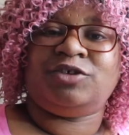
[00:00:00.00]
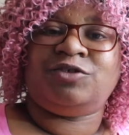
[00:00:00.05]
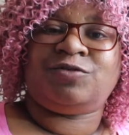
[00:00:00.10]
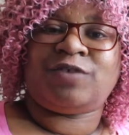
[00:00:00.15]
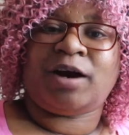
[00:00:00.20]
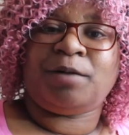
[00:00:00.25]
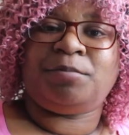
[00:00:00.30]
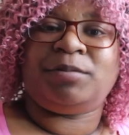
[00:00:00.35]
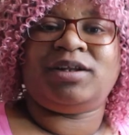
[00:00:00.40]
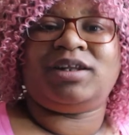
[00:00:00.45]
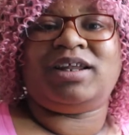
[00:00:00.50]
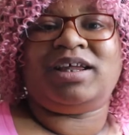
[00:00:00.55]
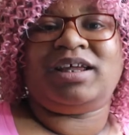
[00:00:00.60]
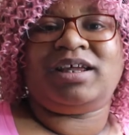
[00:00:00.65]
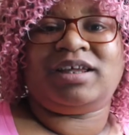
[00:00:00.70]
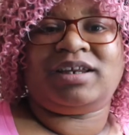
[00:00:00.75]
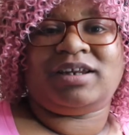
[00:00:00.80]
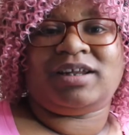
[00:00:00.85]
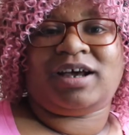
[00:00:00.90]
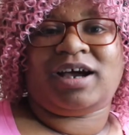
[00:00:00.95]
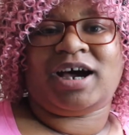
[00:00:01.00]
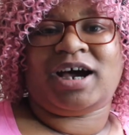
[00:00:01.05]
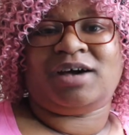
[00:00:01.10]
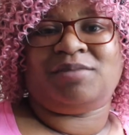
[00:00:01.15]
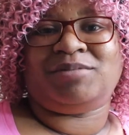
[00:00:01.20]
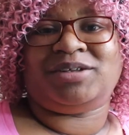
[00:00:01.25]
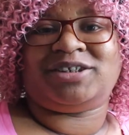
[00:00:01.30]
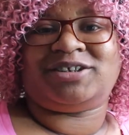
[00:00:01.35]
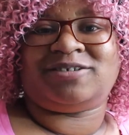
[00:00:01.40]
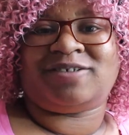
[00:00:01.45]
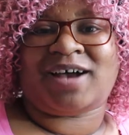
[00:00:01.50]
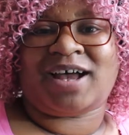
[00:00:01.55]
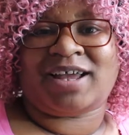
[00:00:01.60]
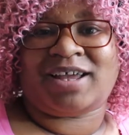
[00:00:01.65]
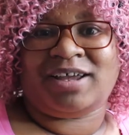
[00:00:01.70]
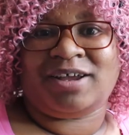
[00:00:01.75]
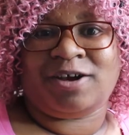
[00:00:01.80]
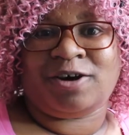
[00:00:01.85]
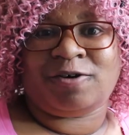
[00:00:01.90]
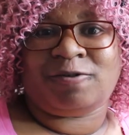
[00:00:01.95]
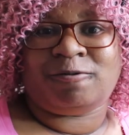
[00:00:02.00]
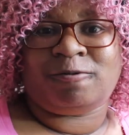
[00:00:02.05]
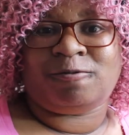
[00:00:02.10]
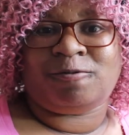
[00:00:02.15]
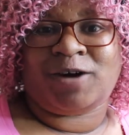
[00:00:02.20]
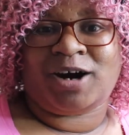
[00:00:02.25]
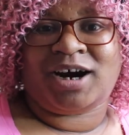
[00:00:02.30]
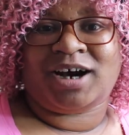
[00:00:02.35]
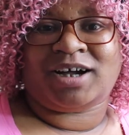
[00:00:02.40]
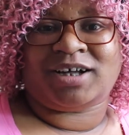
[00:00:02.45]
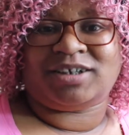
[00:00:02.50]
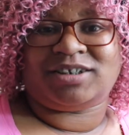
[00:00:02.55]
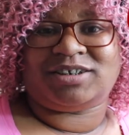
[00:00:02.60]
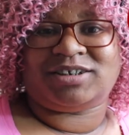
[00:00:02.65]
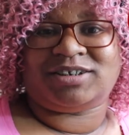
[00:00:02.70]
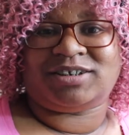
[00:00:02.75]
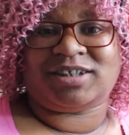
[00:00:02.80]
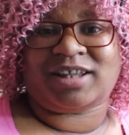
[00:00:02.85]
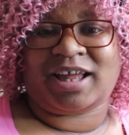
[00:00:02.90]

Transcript: drop a link in the comments so I can go and watch.